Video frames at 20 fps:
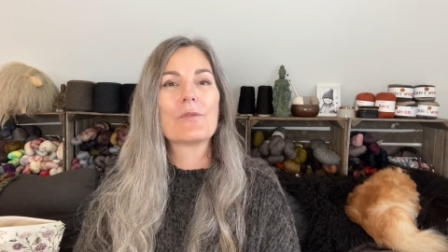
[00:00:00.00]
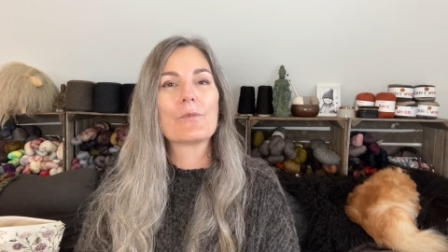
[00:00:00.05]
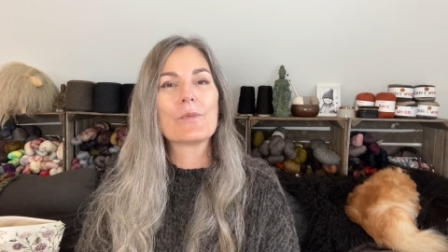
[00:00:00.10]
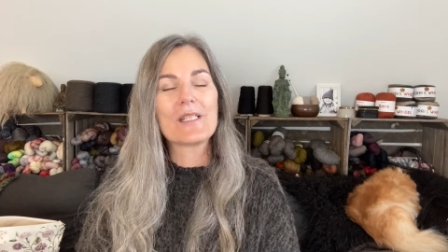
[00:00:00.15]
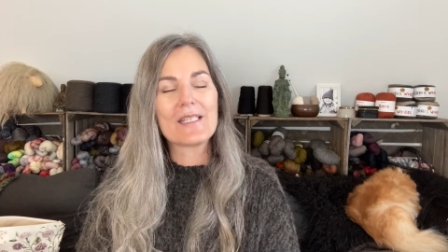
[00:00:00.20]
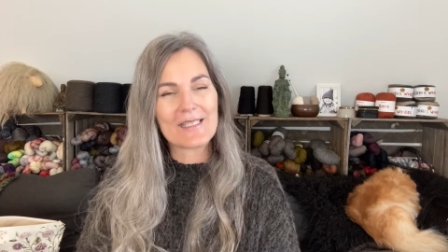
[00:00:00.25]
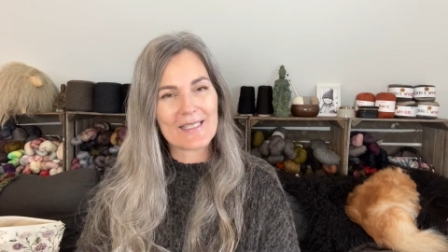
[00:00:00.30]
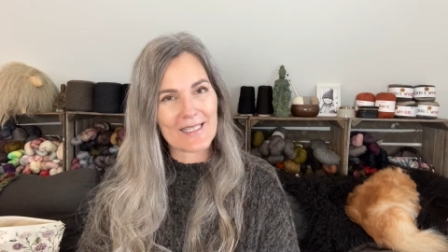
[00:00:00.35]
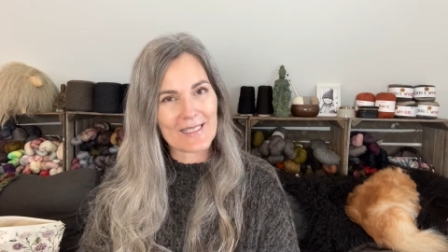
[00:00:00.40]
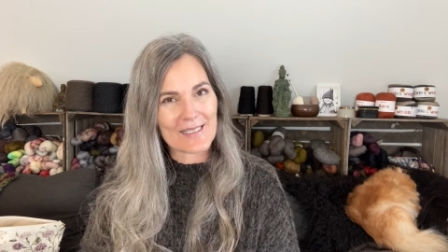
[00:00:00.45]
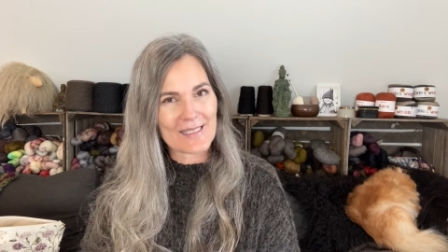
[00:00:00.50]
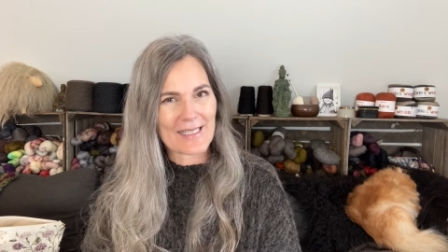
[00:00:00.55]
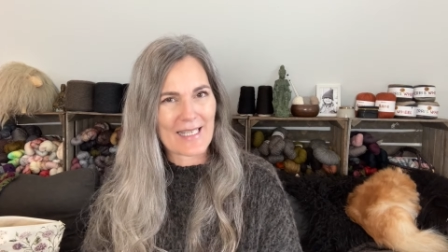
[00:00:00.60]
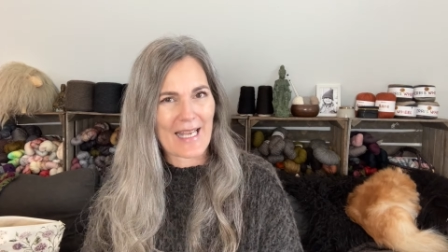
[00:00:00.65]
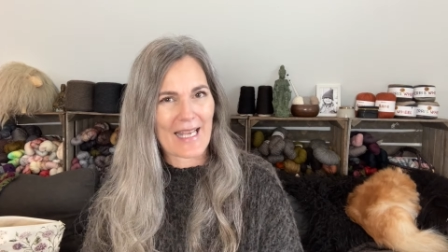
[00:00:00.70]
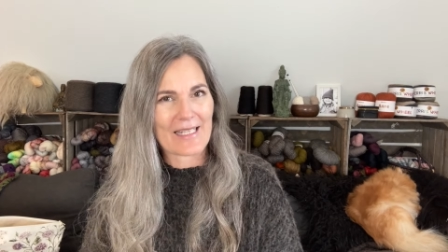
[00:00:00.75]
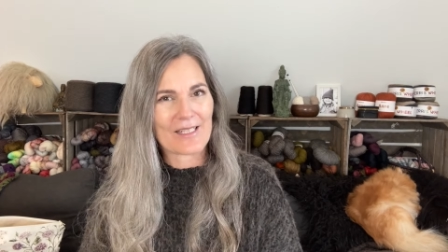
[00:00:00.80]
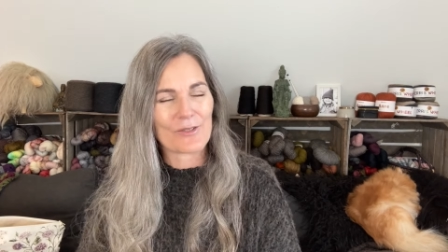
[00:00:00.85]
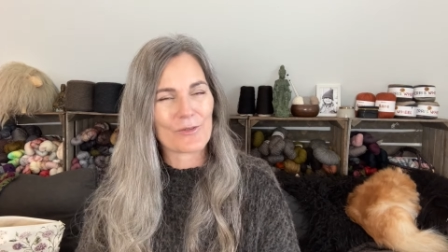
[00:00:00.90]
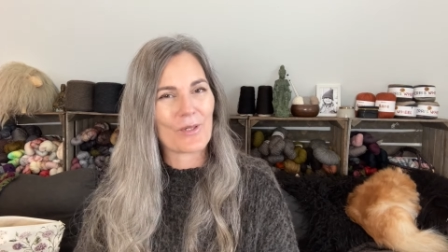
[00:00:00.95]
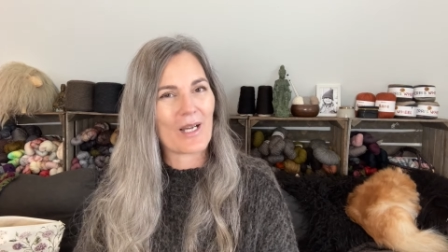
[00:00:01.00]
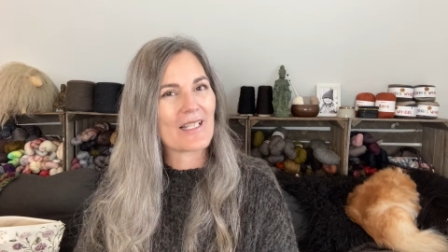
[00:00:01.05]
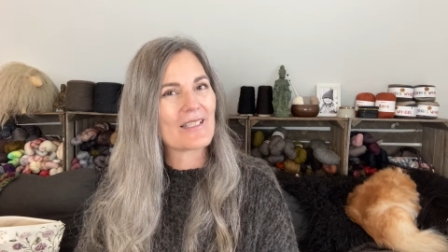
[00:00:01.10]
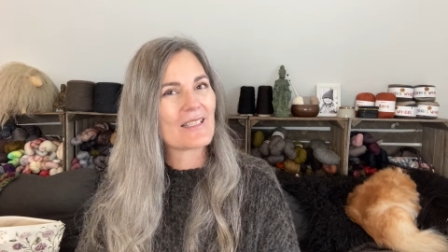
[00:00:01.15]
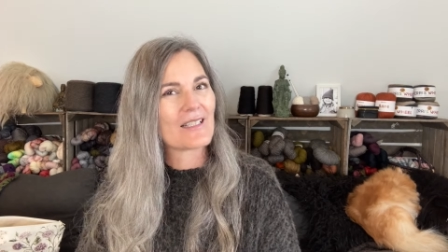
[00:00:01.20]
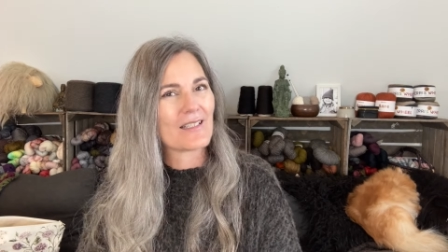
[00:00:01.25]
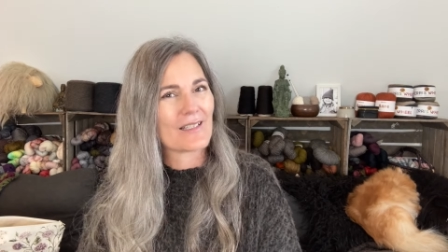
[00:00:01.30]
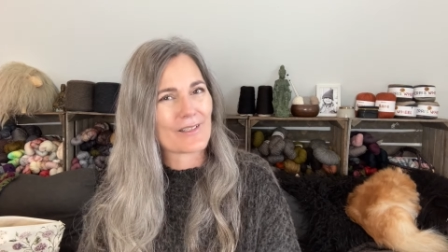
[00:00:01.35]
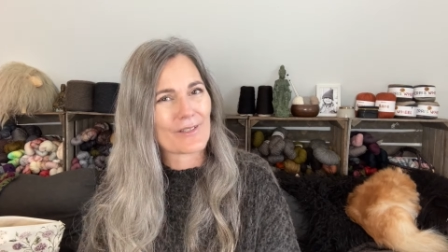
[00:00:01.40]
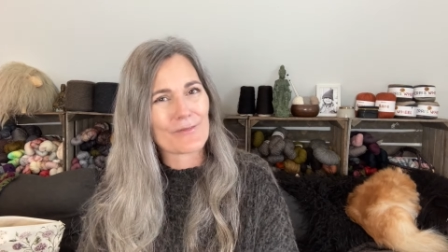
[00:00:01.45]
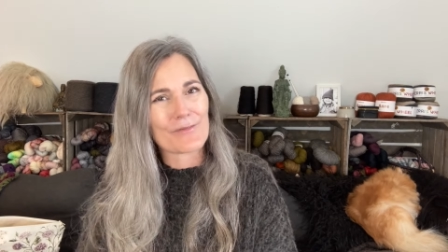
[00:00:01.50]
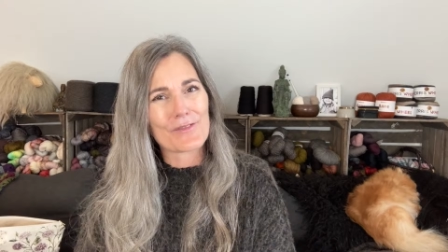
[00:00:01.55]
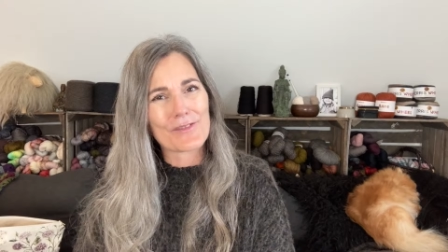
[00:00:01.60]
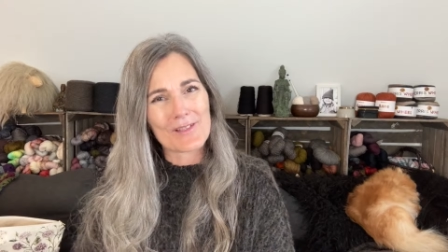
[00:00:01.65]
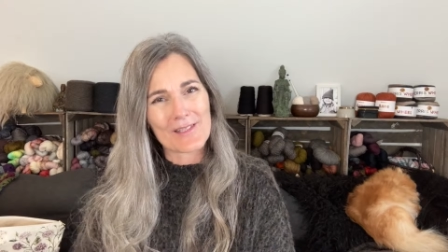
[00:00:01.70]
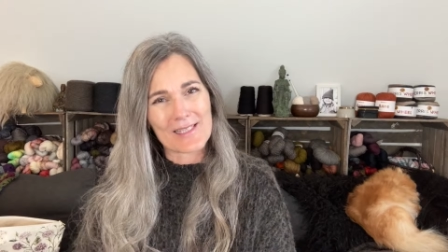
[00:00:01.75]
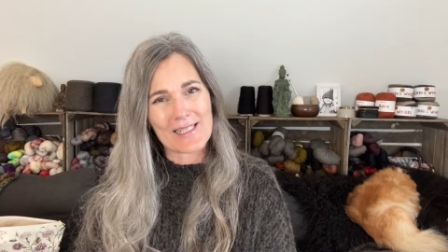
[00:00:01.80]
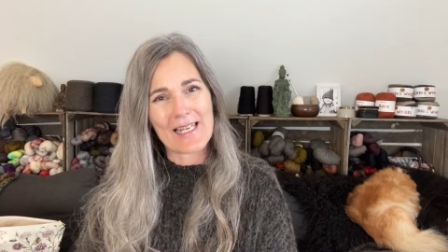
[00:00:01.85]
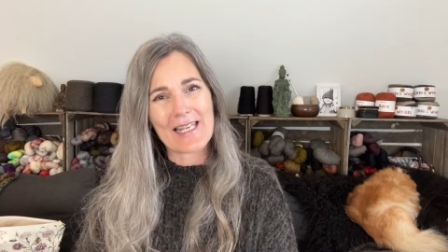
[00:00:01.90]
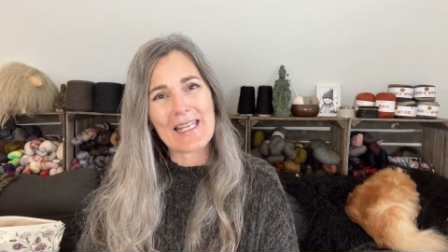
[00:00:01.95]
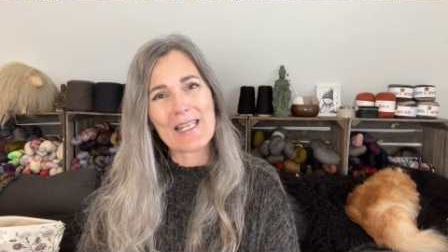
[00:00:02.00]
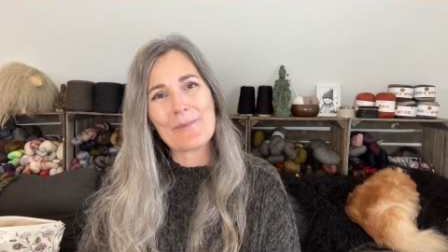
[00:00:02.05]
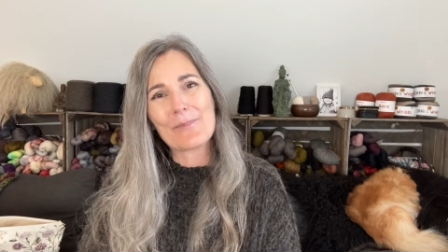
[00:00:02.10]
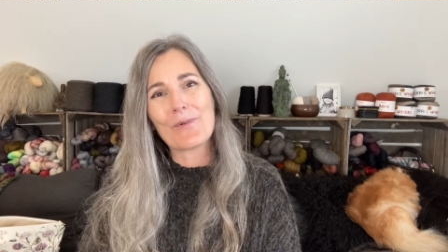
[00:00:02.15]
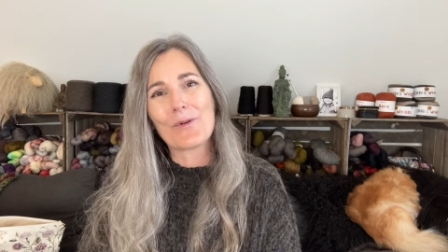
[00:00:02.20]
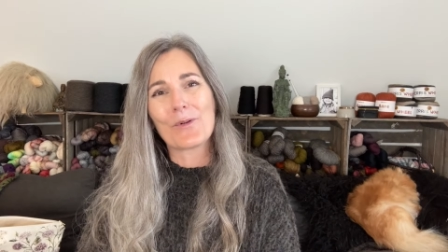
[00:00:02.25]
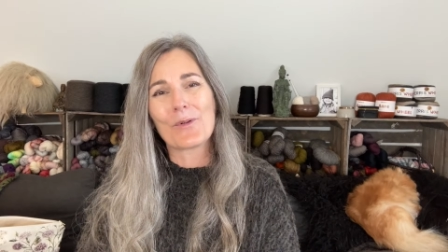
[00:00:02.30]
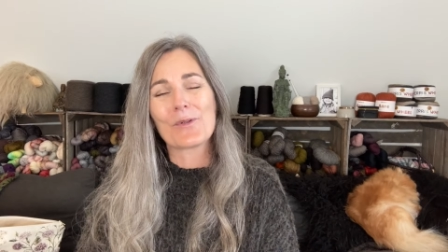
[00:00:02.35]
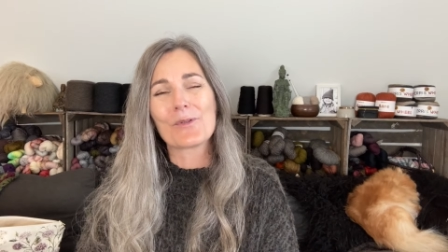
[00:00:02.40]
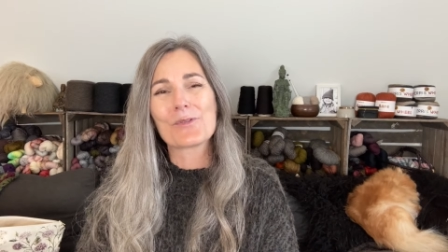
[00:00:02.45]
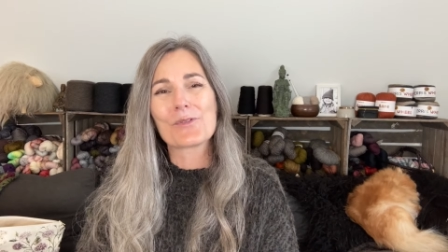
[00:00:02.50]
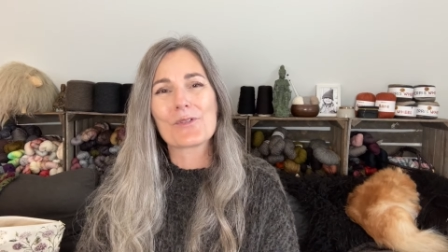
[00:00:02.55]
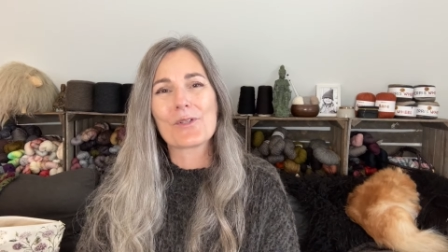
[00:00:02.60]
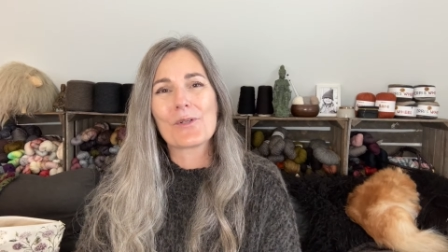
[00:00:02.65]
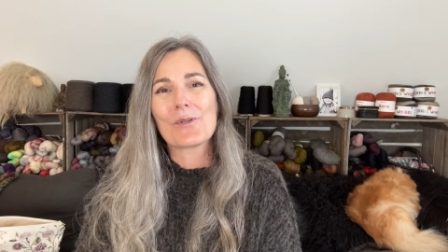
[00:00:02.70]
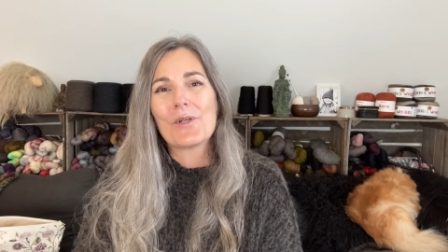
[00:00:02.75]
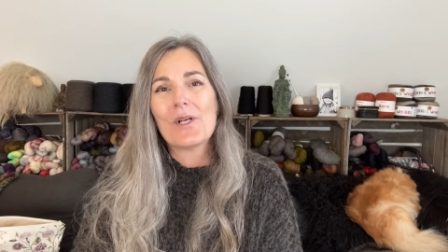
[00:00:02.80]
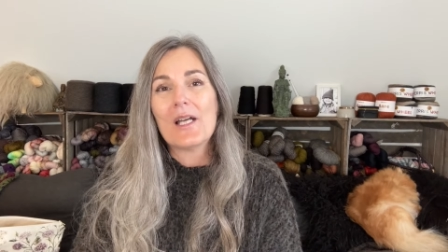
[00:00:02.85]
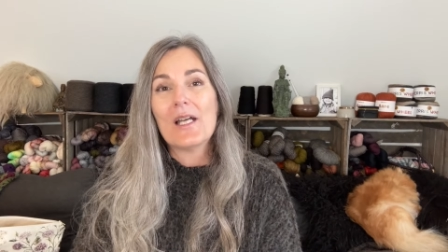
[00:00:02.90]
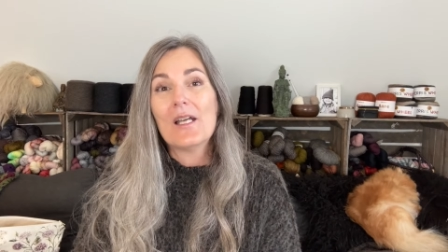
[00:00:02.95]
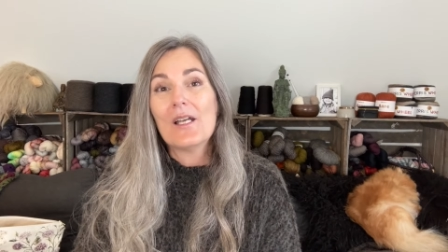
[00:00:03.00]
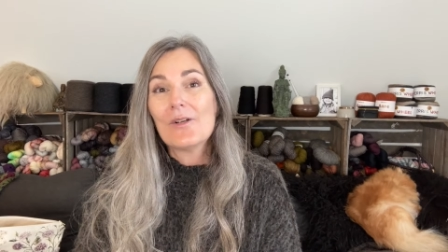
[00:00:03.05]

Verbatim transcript: We did get quite a lot of sleep also,